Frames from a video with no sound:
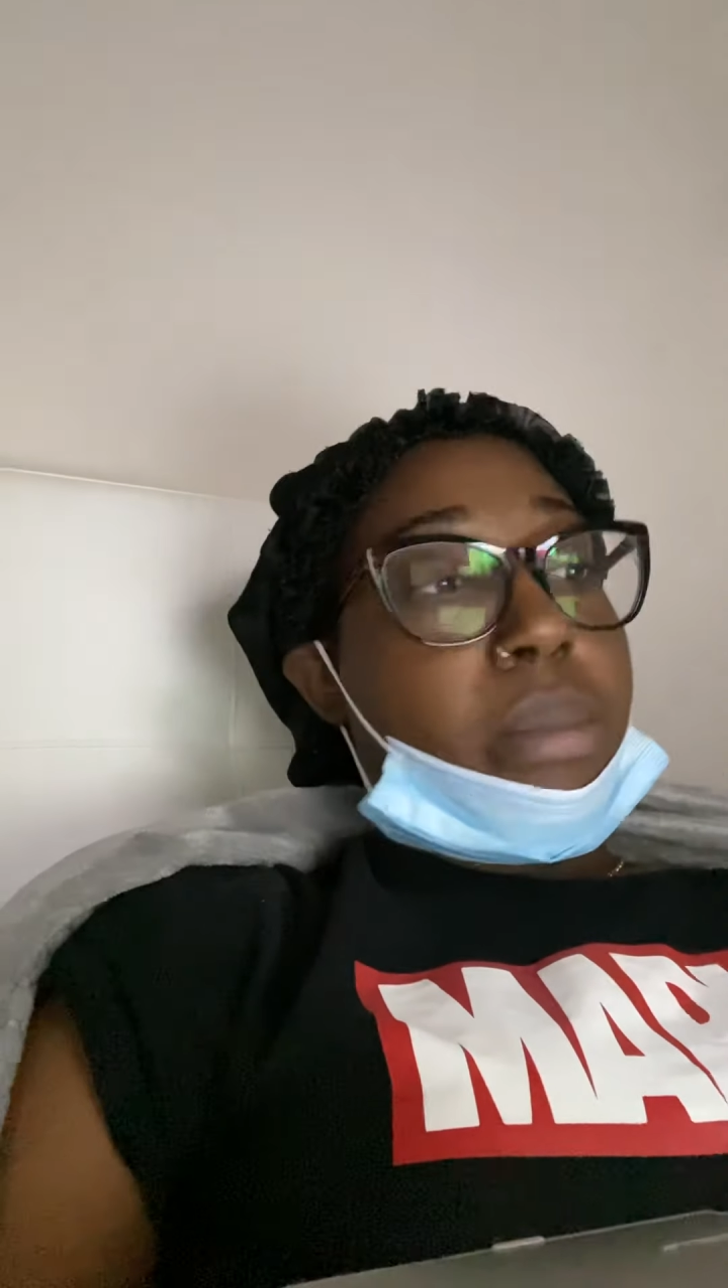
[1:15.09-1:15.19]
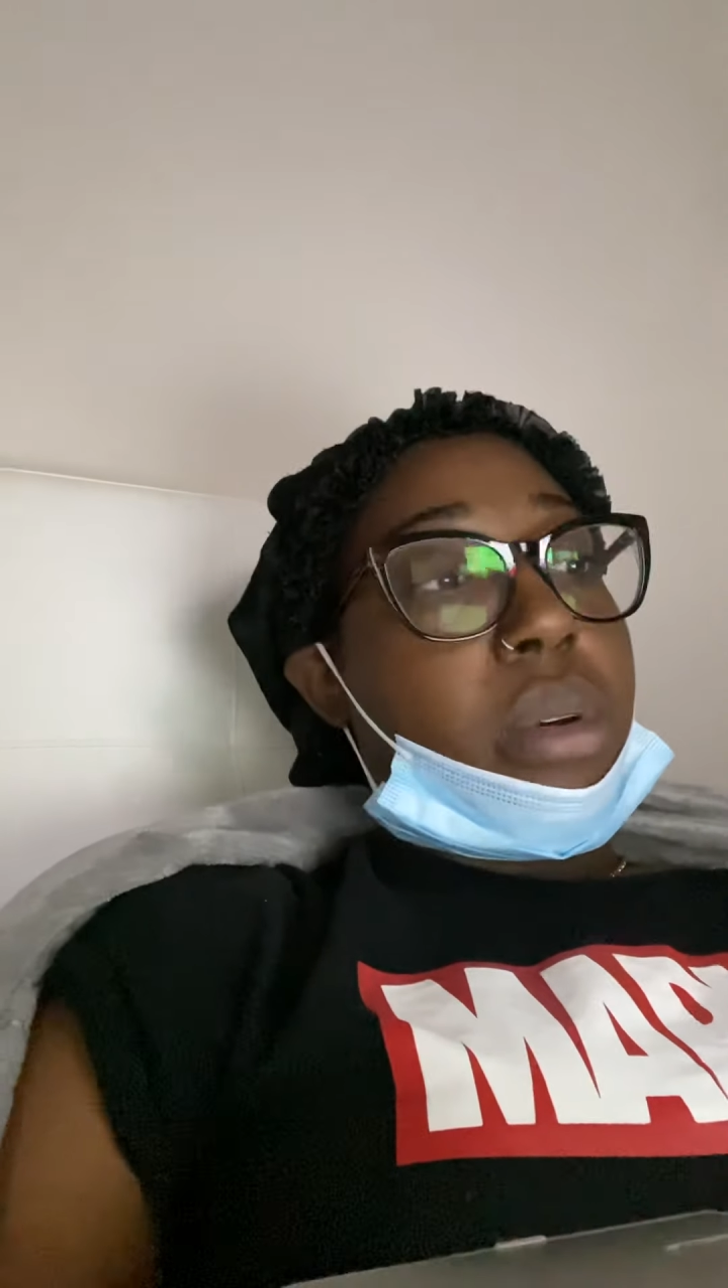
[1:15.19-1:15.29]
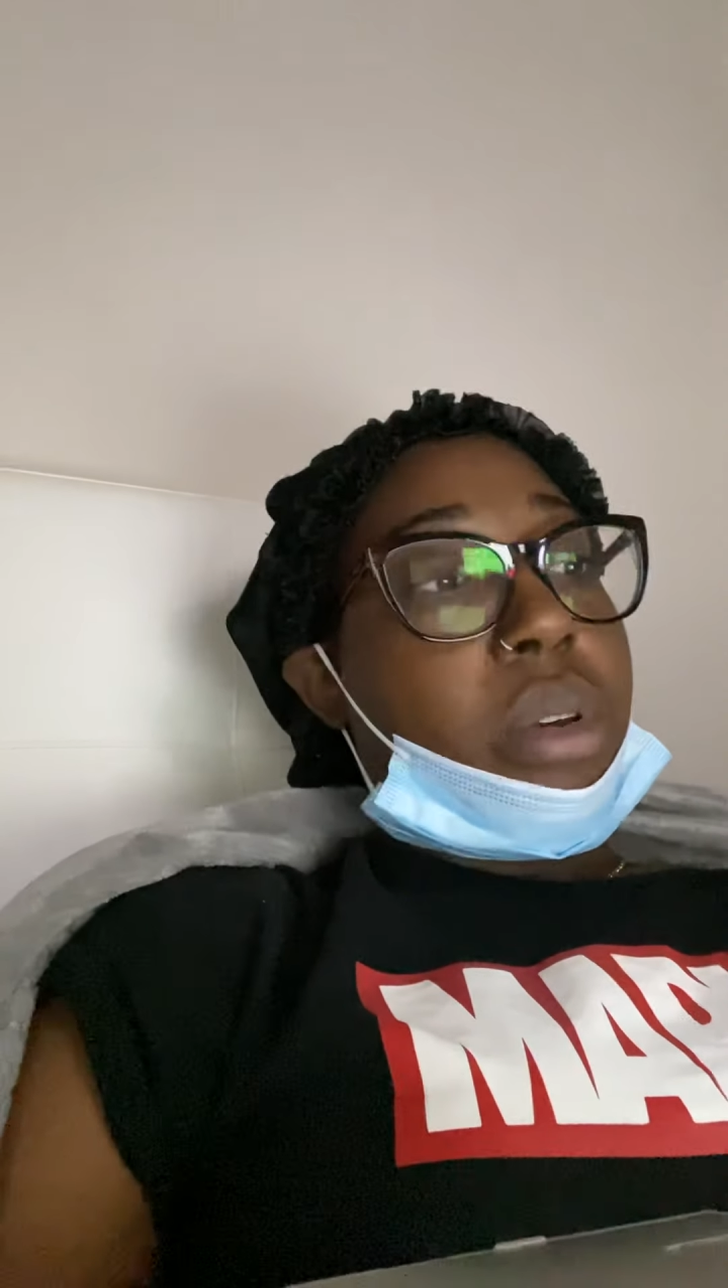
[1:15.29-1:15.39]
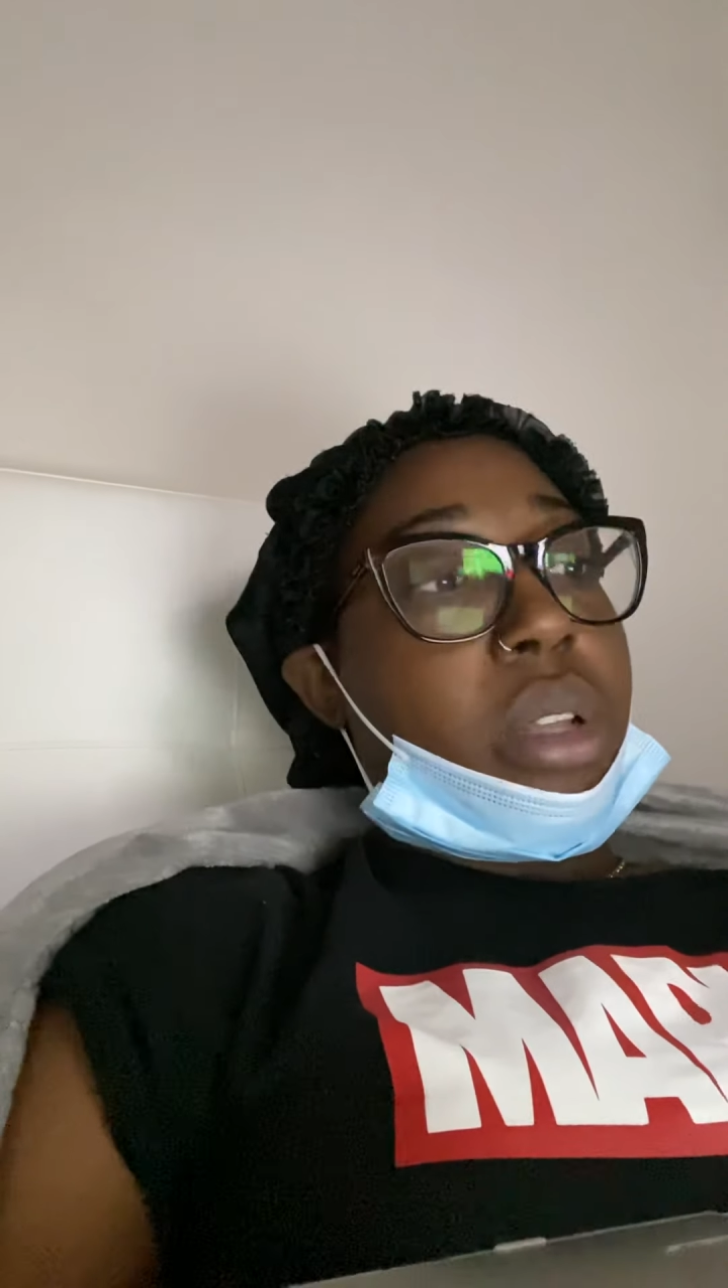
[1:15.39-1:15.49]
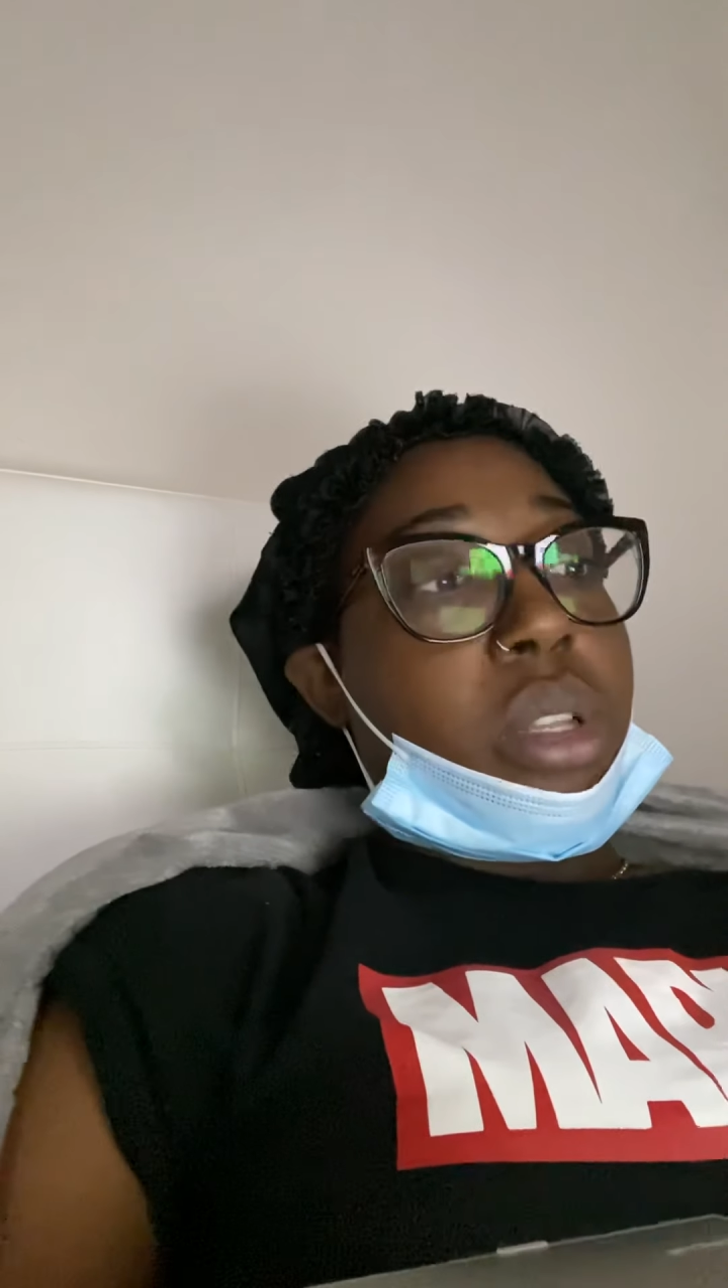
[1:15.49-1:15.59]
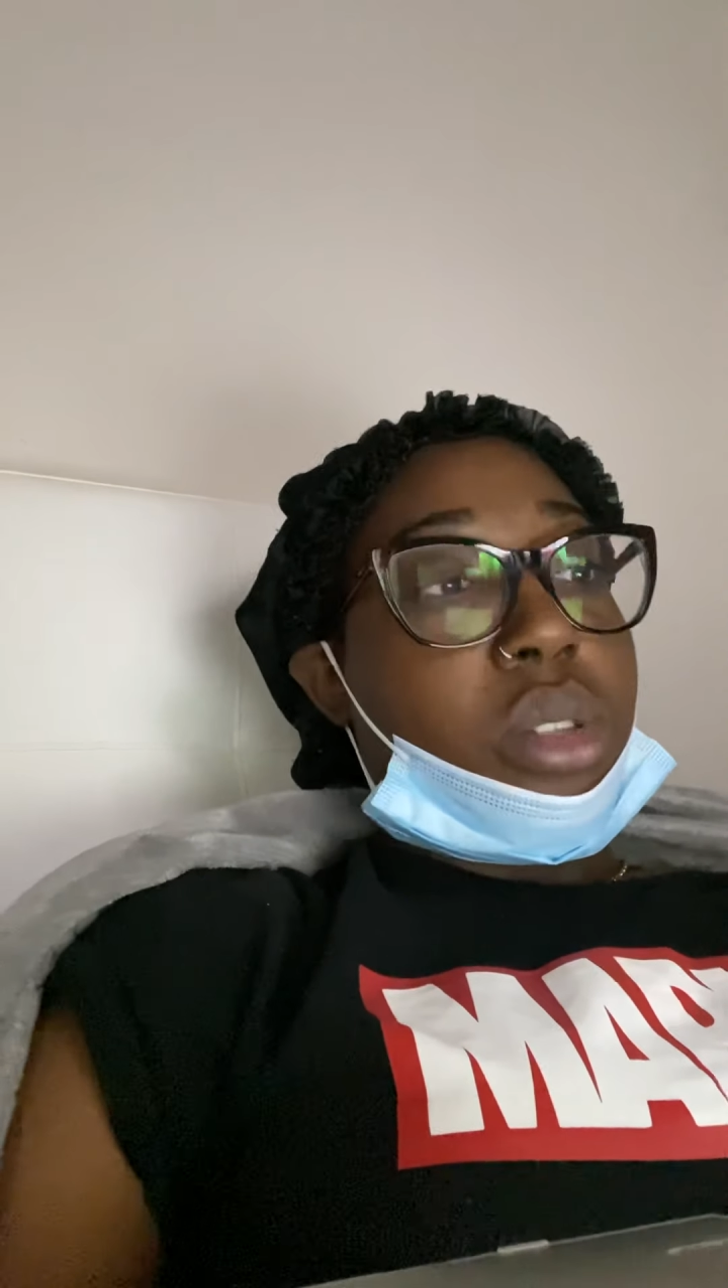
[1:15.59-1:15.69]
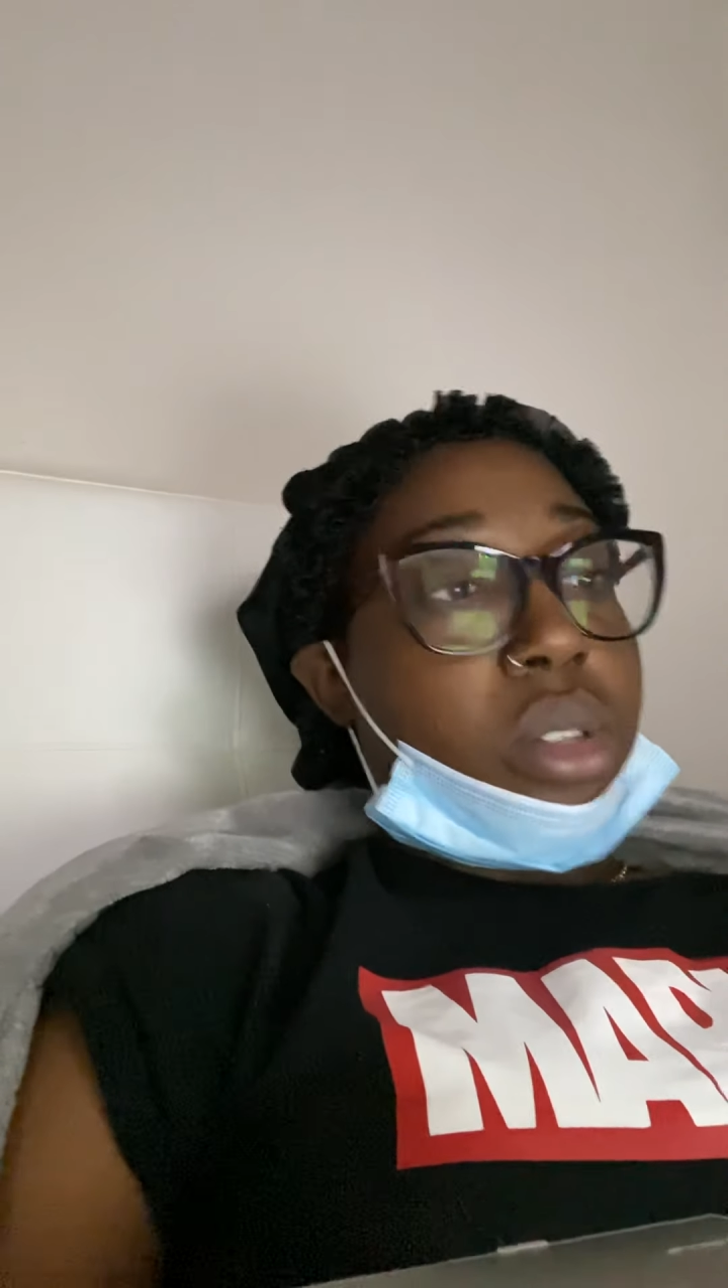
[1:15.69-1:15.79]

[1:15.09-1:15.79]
broken into